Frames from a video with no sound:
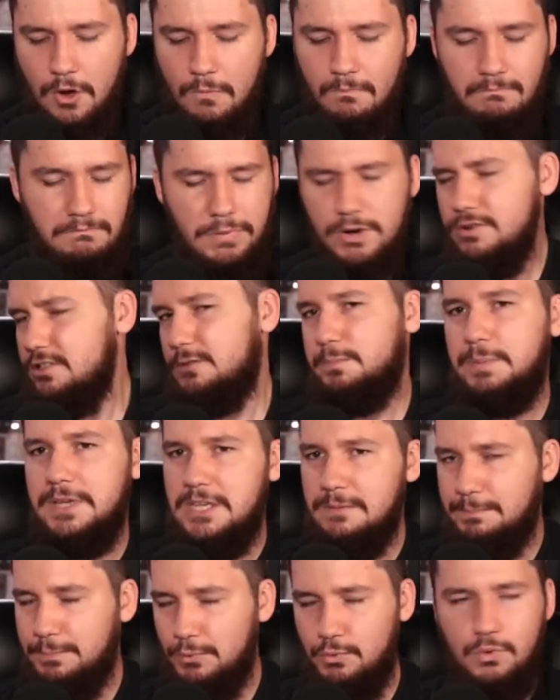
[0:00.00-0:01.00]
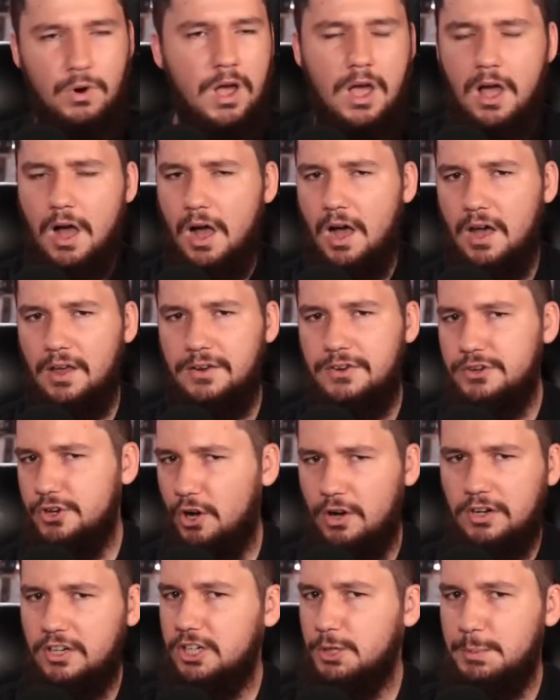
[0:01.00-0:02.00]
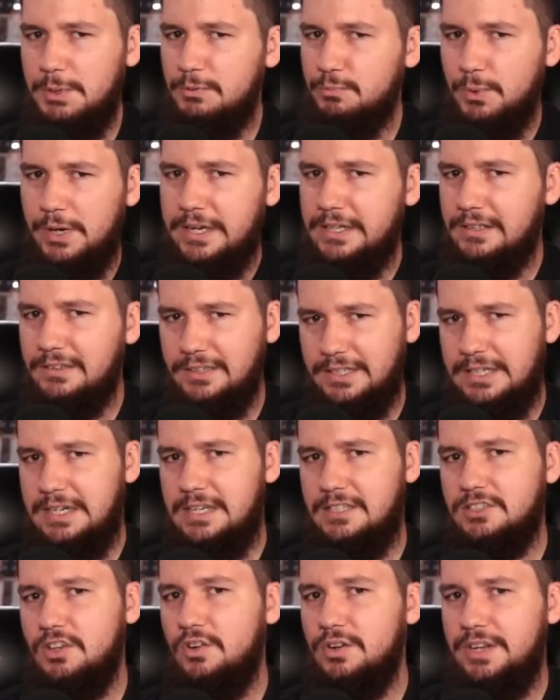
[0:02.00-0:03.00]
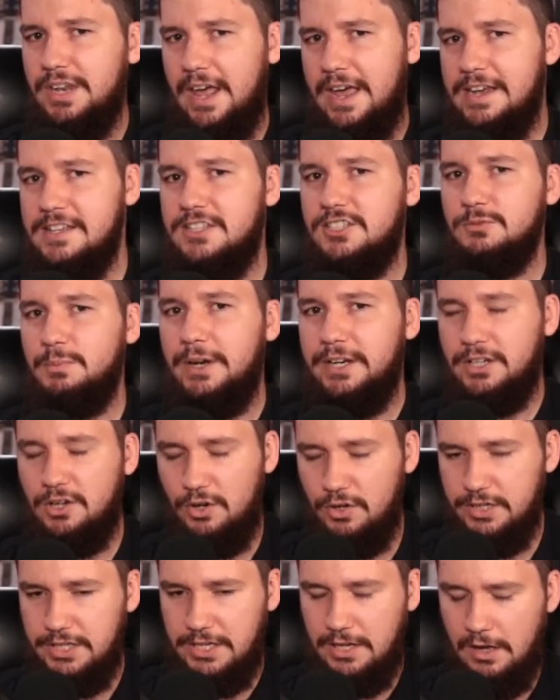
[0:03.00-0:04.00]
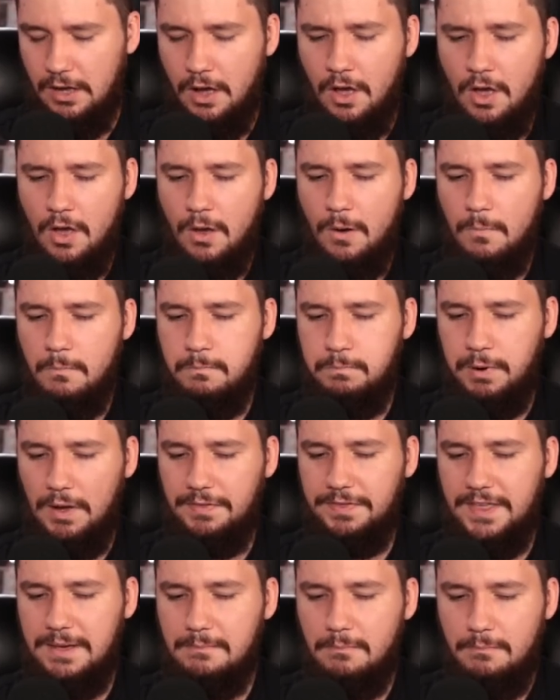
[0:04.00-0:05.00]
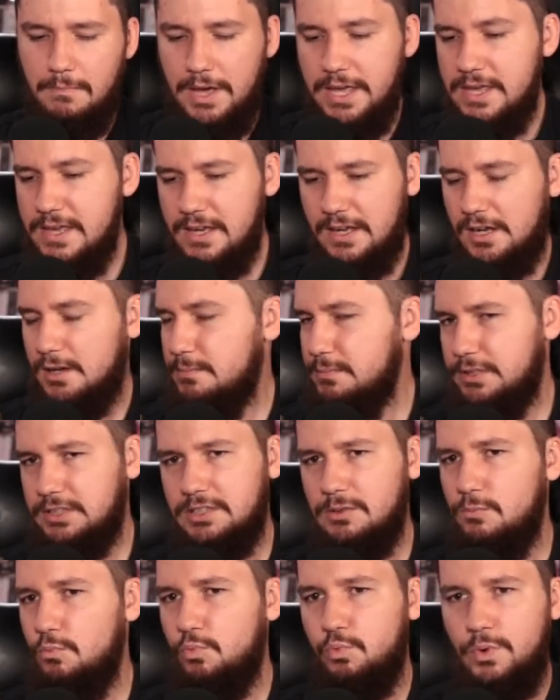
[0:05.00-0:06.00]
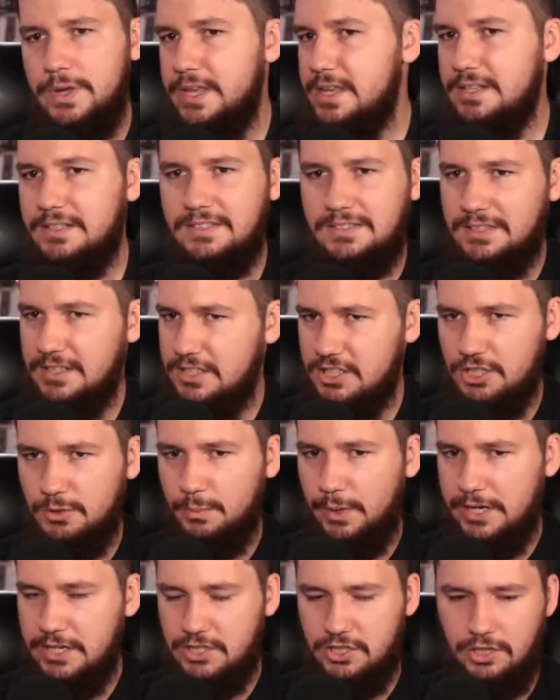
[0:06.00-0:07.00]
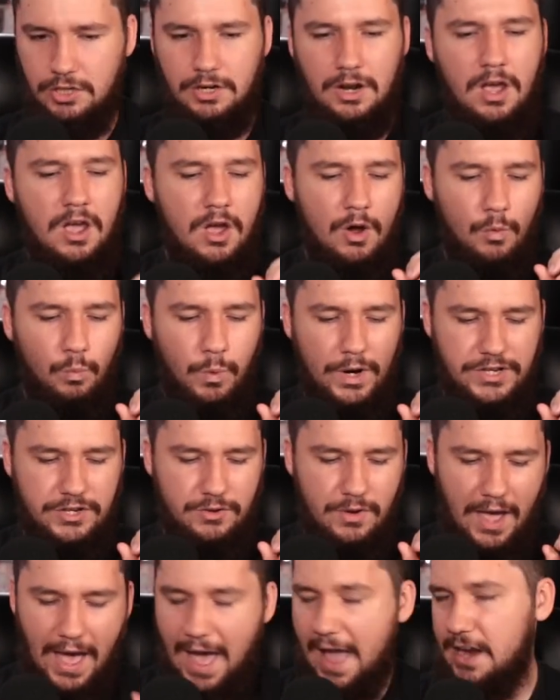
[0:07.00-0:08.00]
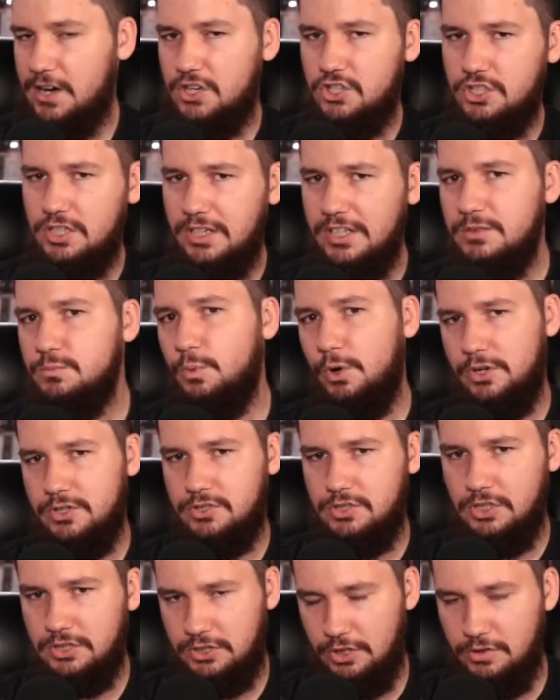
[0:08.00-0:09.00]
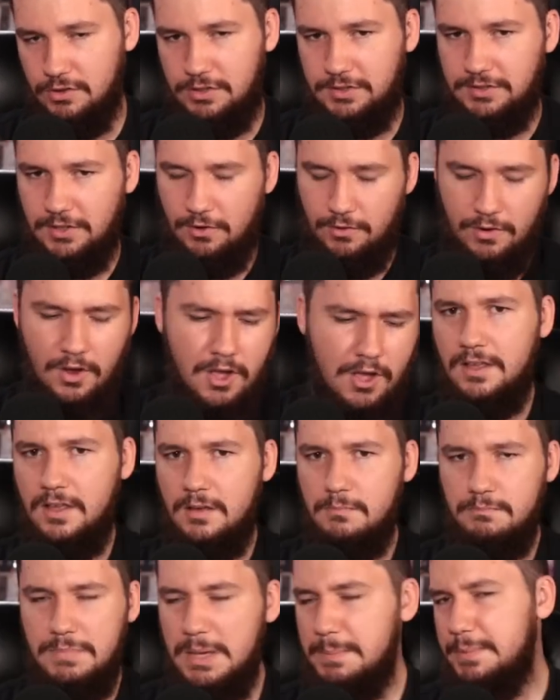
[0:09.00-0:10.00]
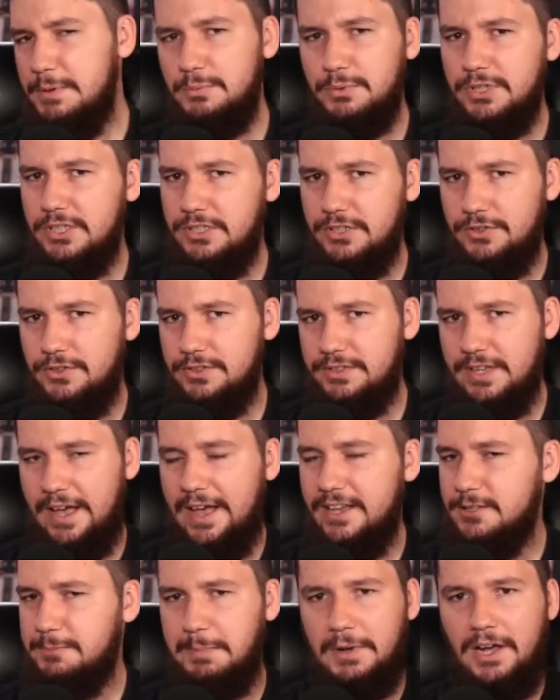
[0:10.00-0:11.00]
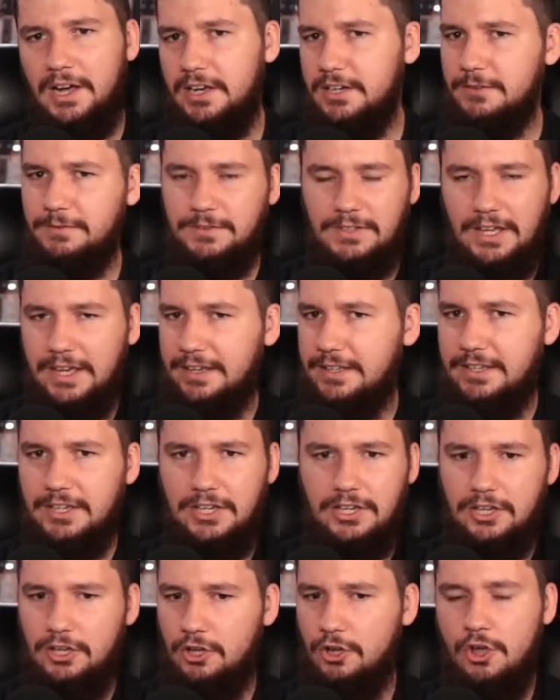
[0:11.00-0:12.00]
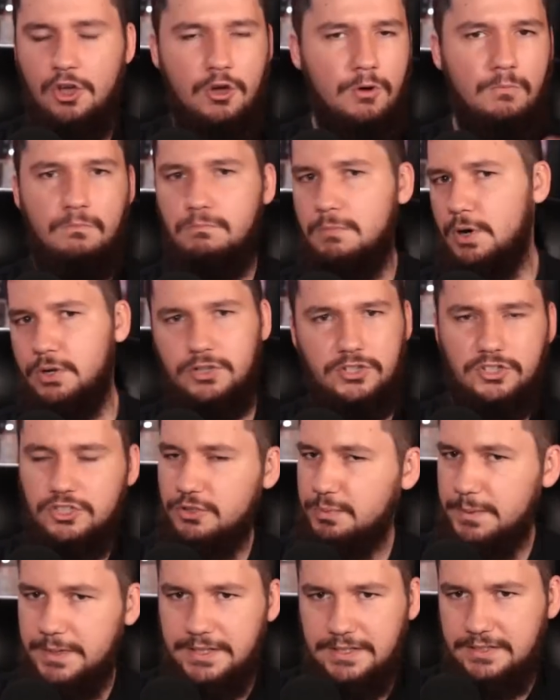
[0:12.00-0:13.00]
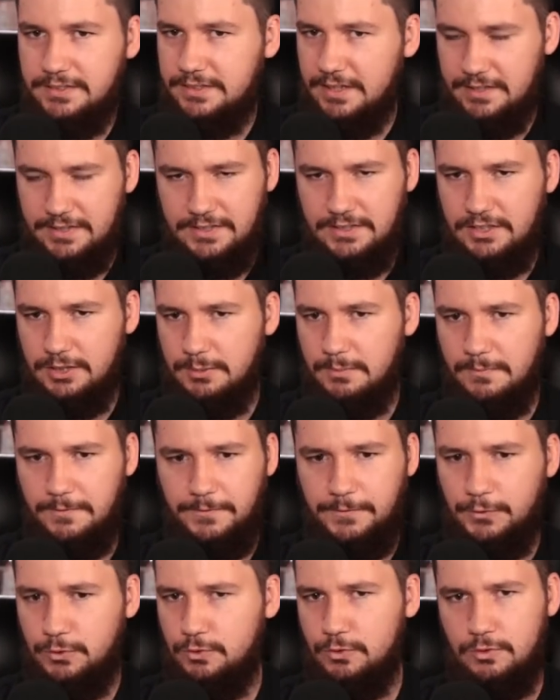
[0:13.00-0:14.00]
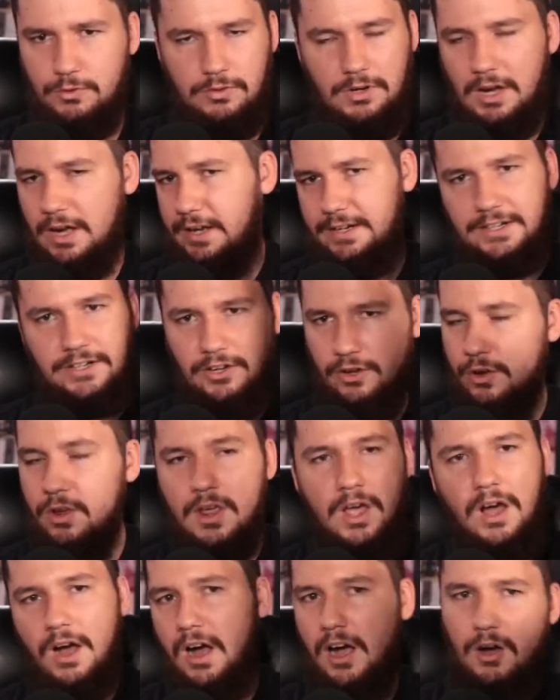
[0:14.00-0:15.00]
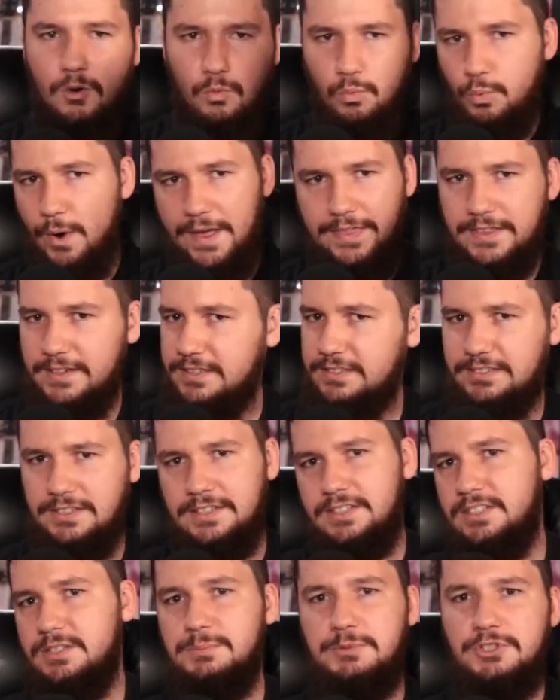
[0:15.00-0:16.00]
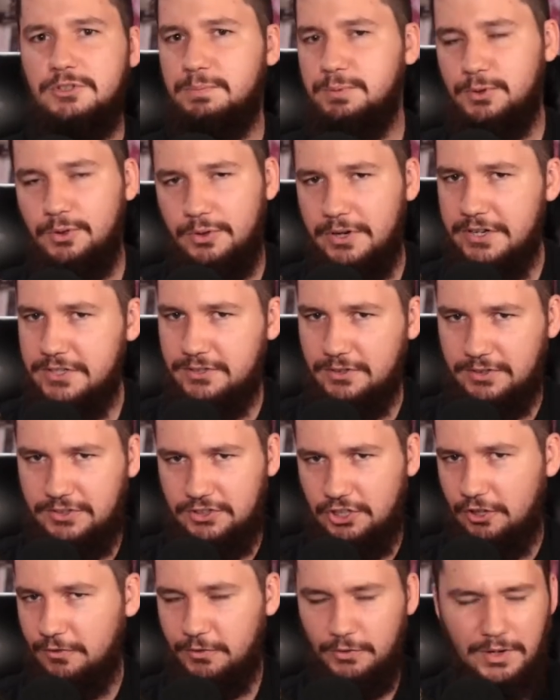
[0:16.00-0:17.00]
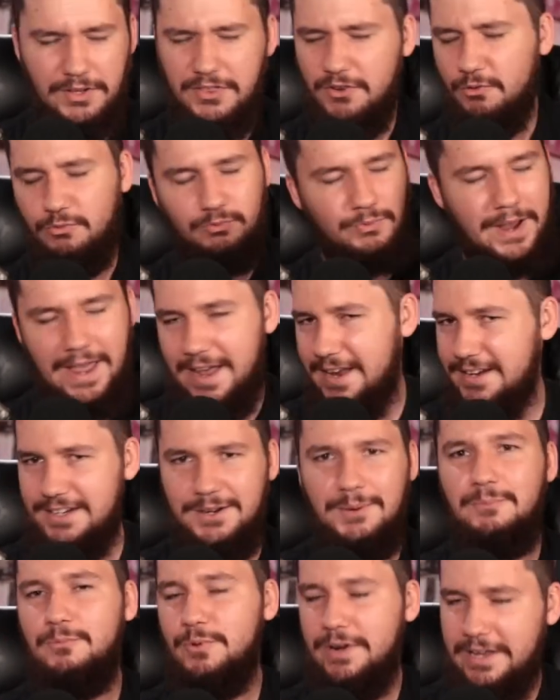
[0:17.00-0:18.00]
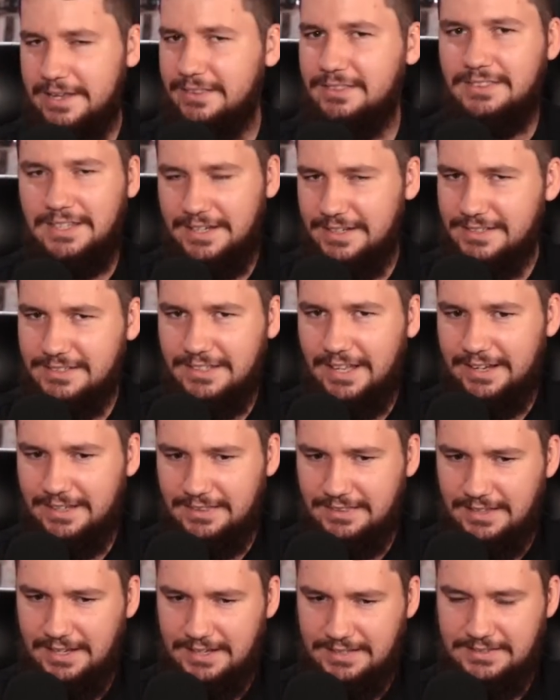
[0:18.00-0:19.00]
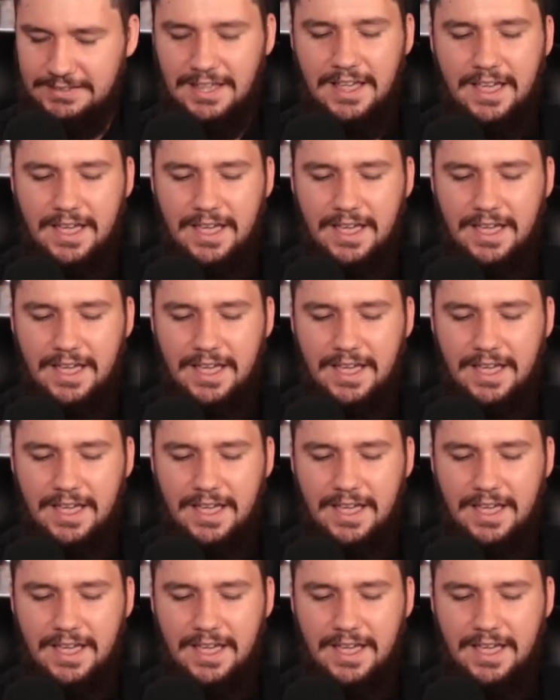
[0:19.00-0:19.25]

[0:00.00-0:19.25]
Most people are not going to be running Linux on an Acer Iconia but there may come some weird situation where you actually want to do so. Maybe you want to use it as part of like a monitoring system for, I don't know, a weather system you deployed yourself or other random weird things like this.